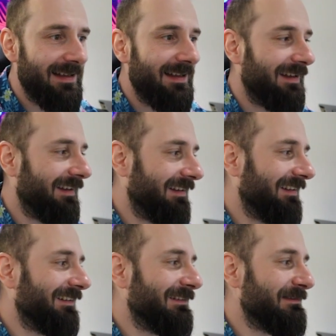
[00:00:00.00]

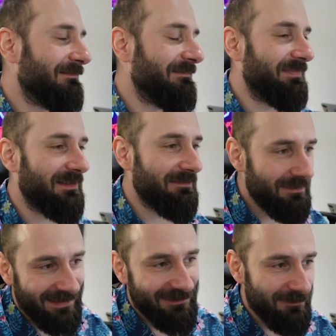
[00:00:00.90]

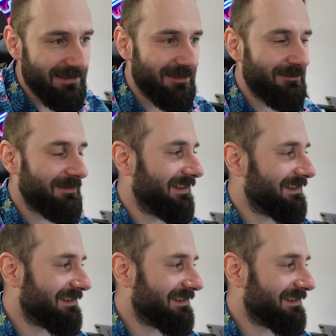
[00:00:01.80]
But with this